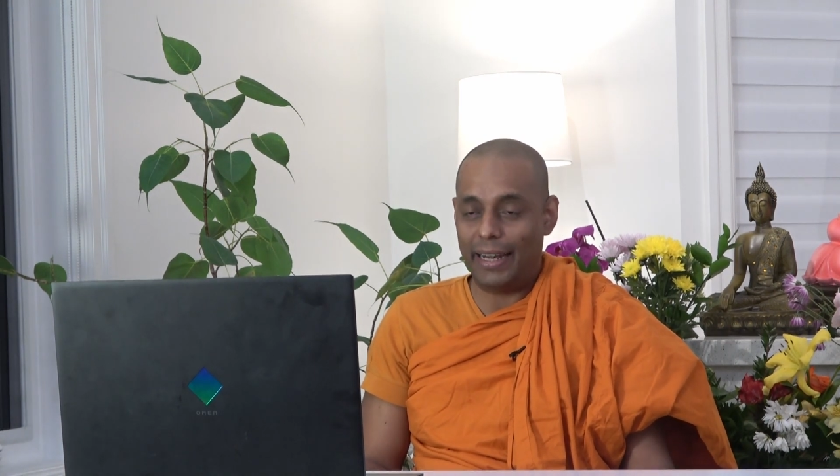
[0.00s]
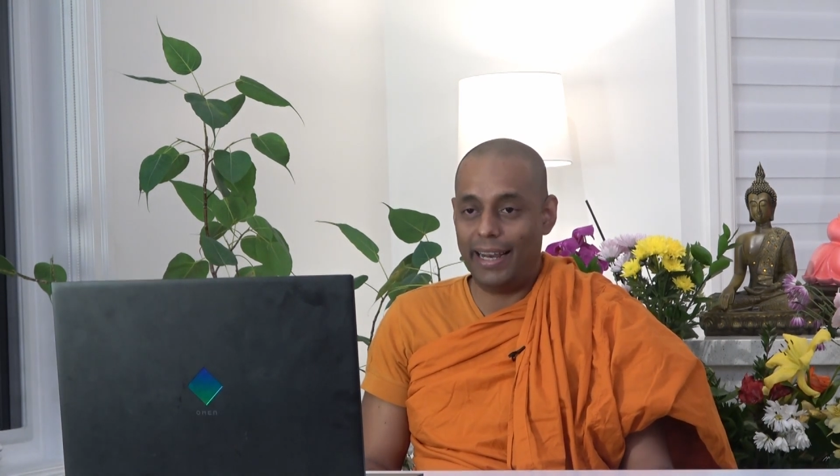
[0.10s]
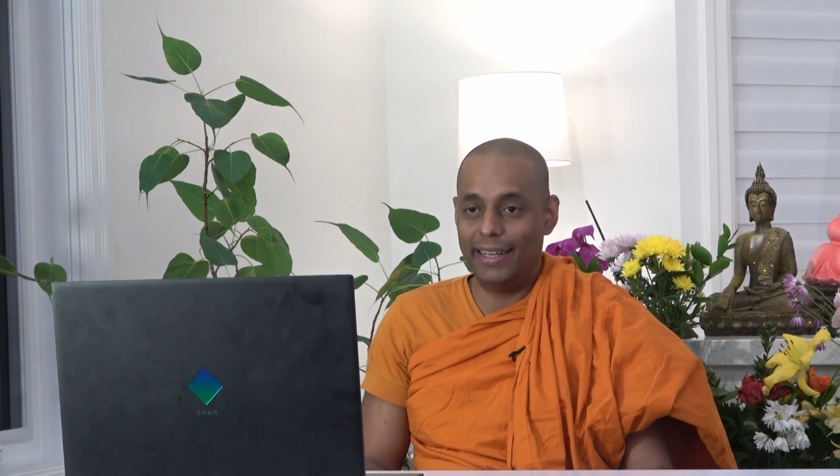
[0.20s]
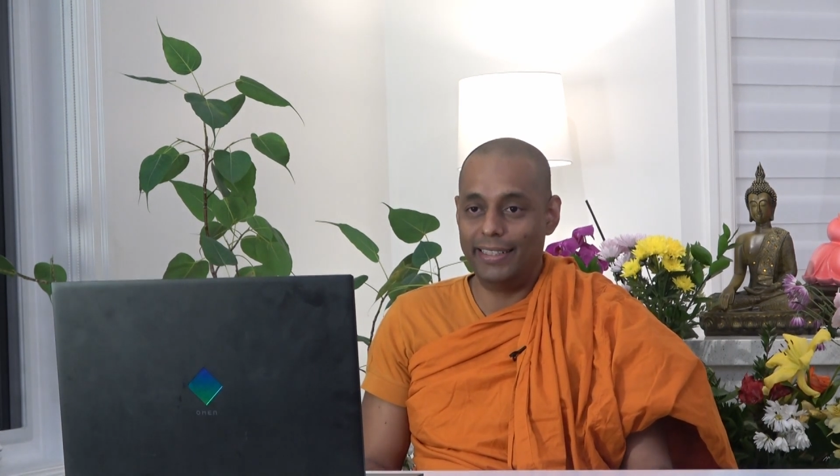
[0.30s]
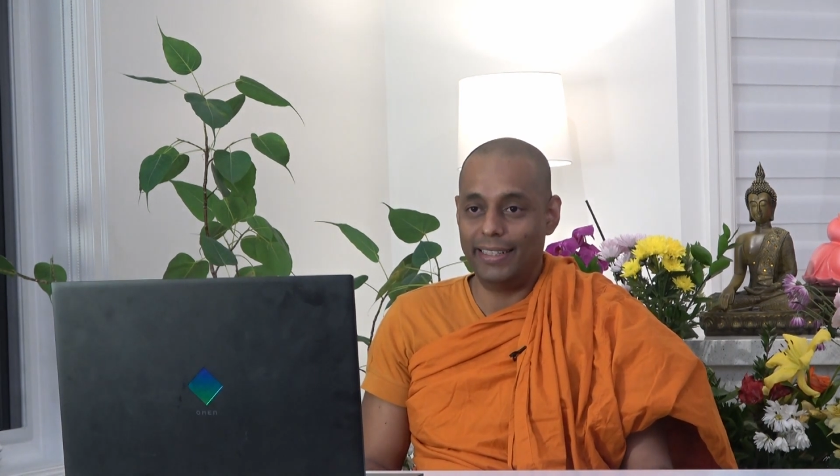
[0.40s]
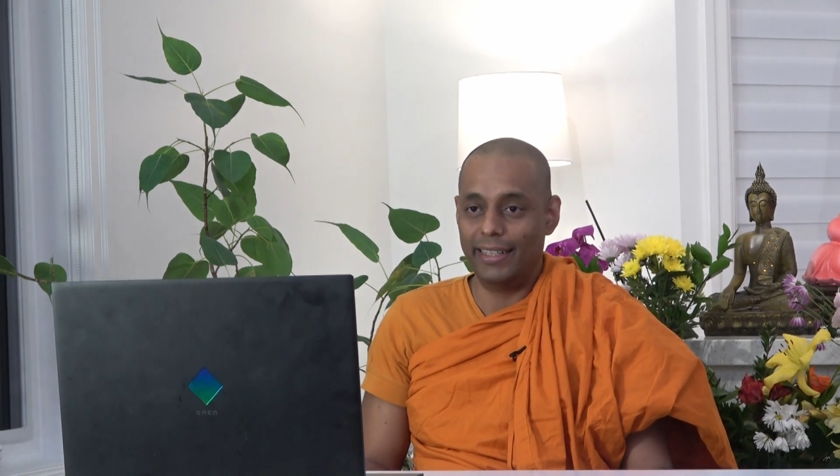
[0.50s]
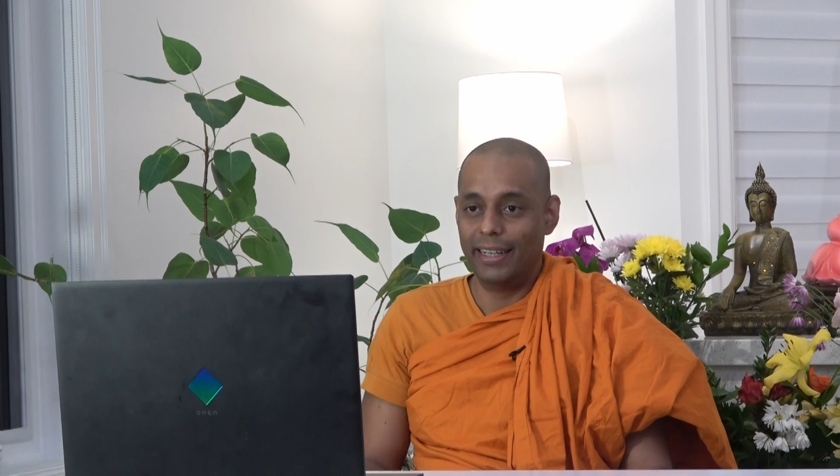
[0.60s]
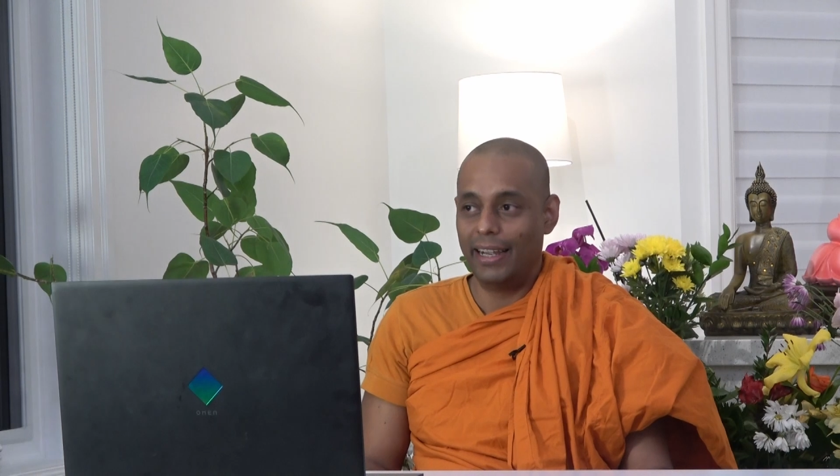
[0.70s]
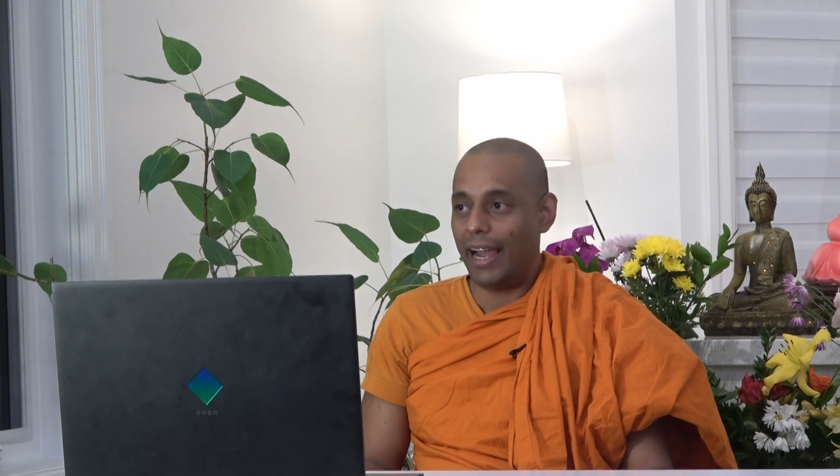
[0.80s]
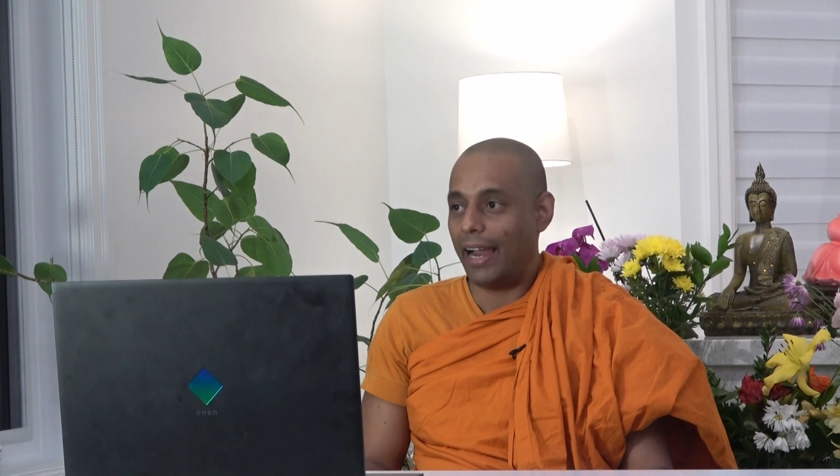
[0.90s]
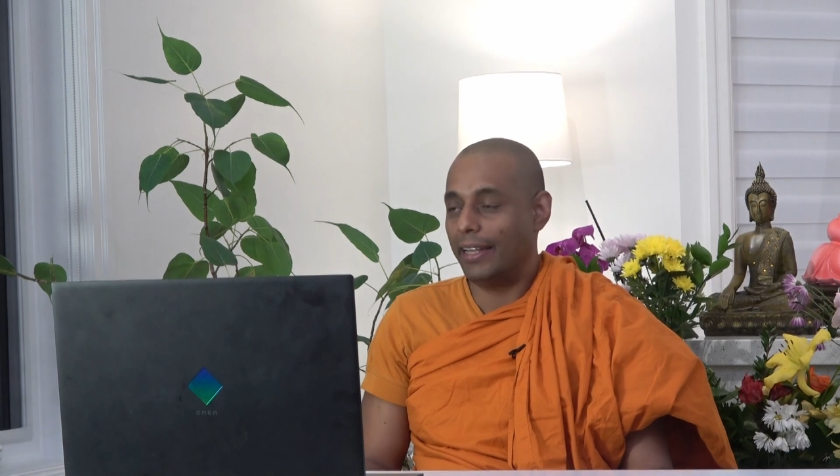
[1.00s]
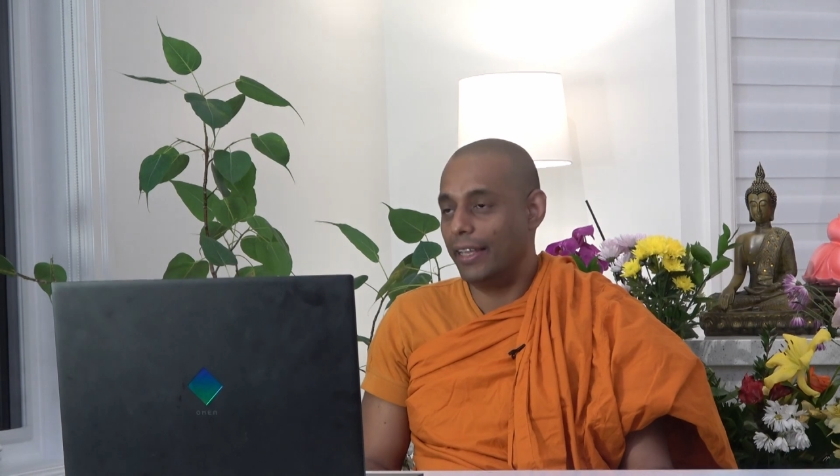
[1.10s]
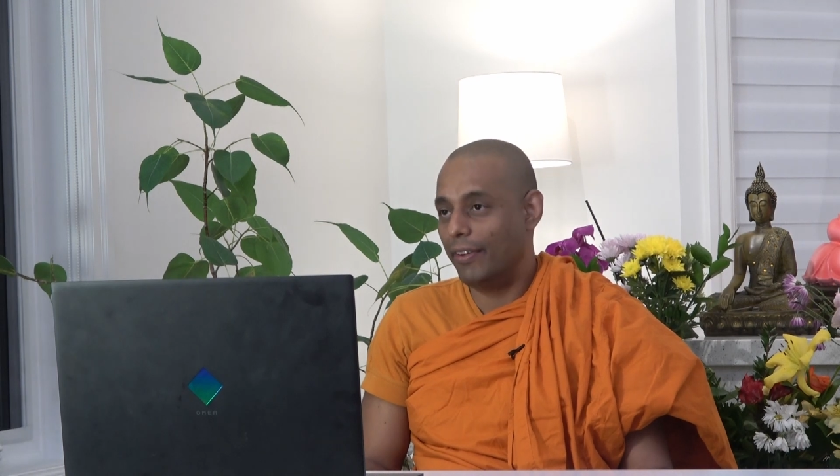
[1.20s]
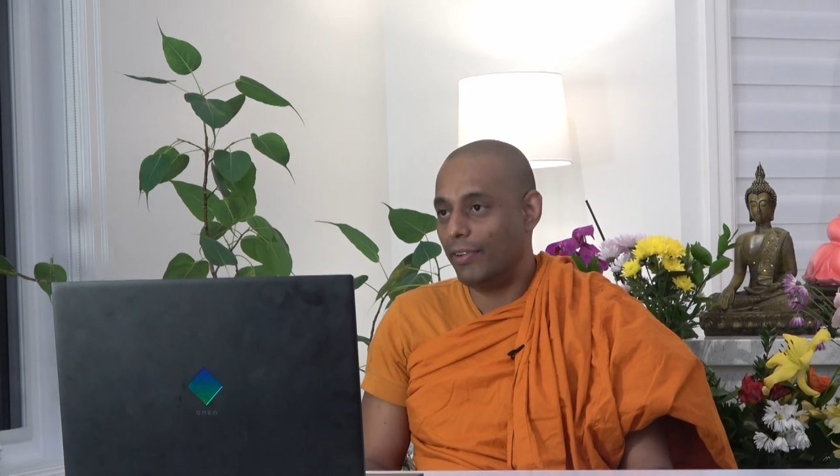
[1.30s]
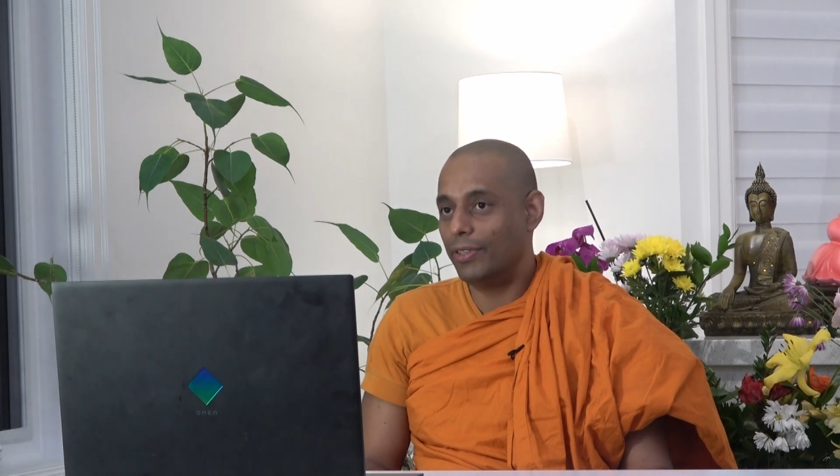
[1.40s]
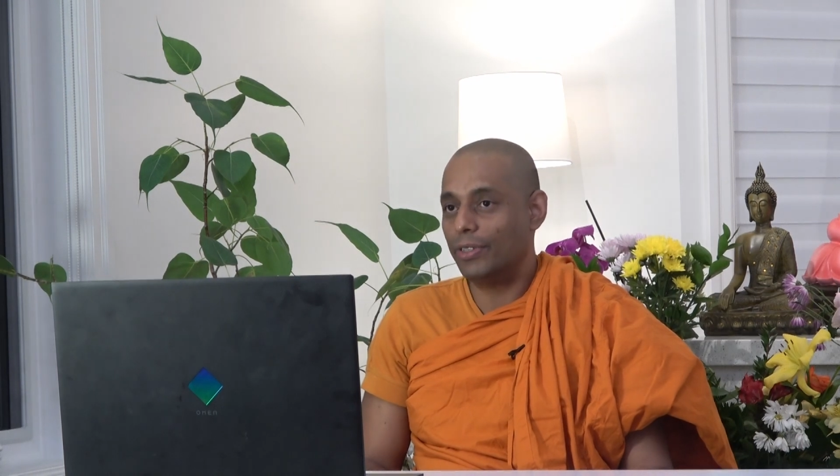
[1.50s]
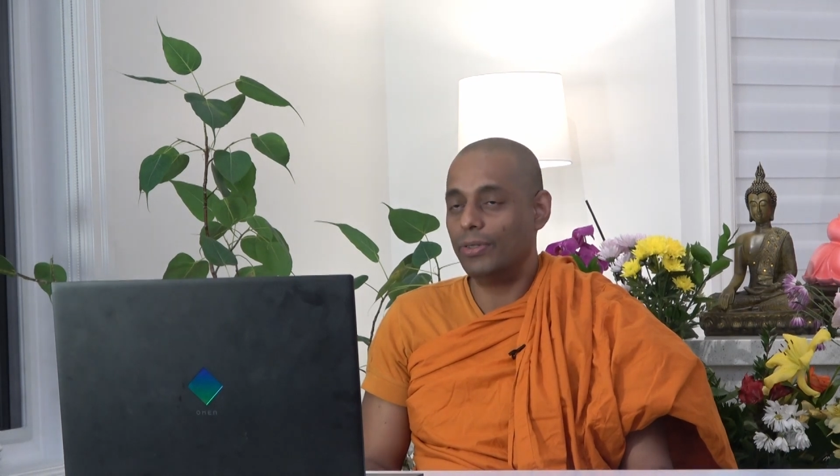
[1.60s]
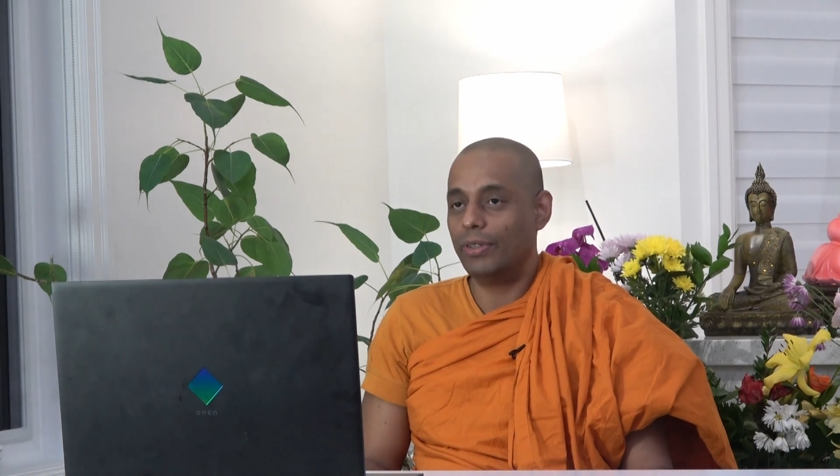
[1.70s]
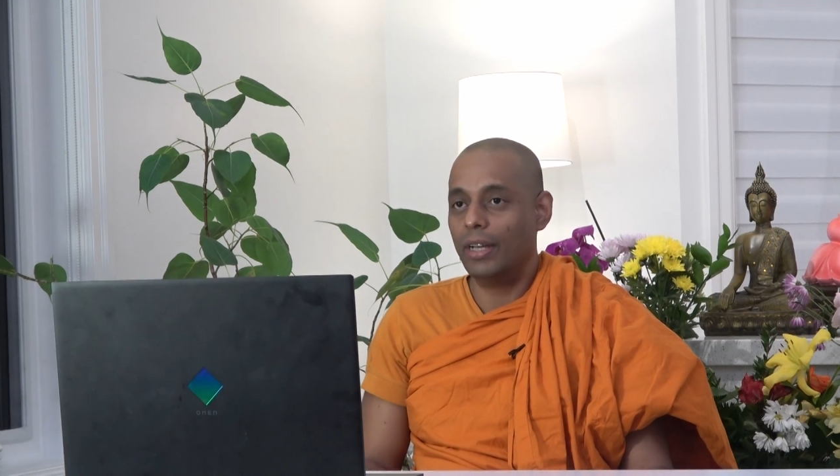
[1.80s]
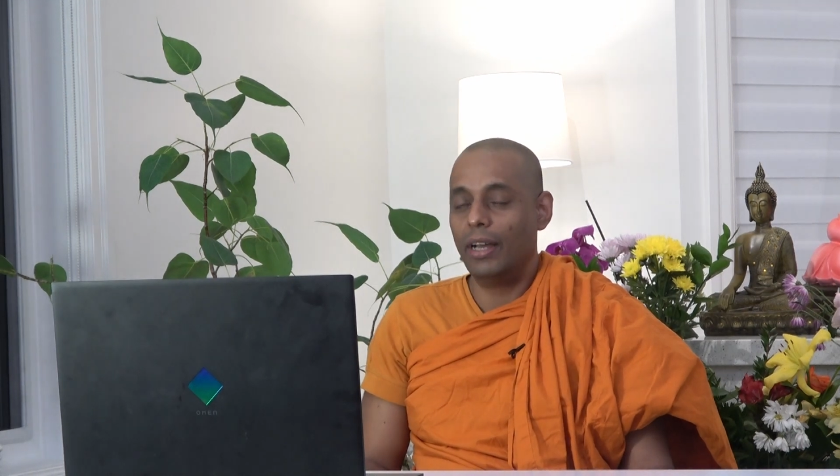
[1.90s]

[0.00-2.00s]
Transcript: allergy, and they want to